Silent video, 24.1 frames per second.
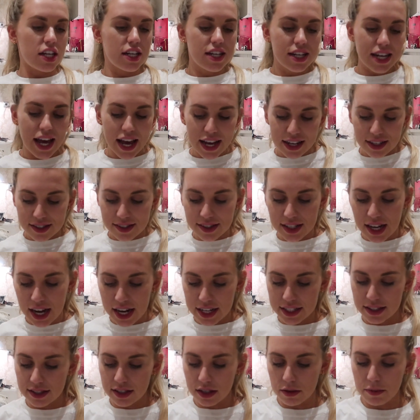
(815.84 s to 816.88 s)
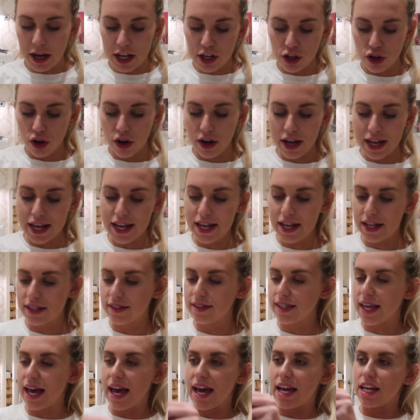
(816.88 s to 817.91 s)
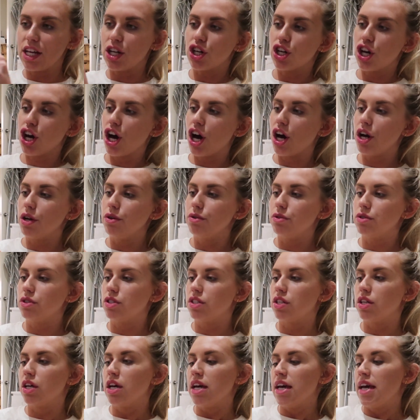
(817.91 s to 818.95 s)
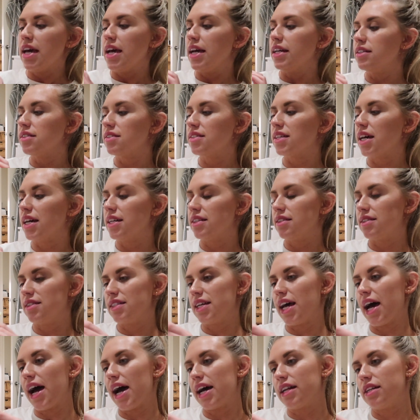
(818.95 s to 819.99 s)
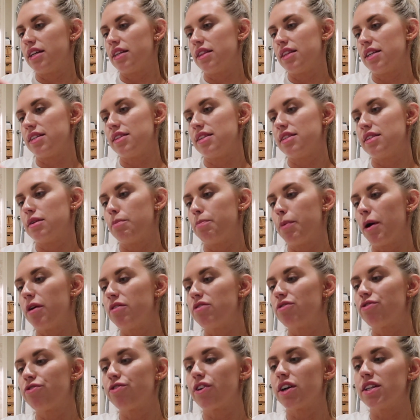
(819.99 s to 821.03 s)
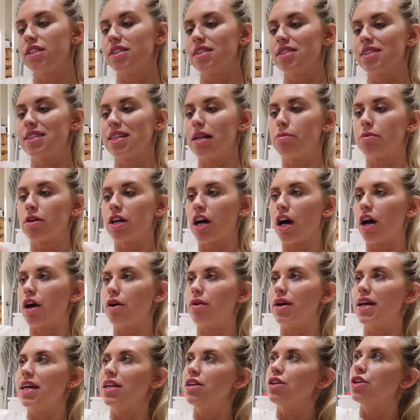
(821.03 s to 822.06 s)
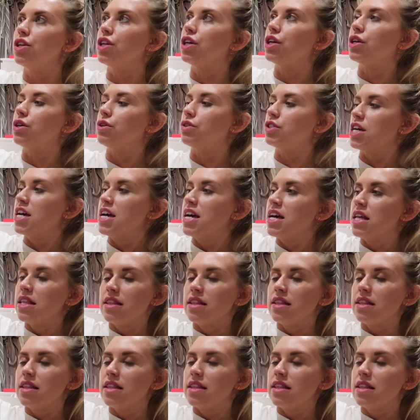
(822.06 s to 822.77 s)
The next item I got is a coat in a size 10. This is a button front slim coat in nude.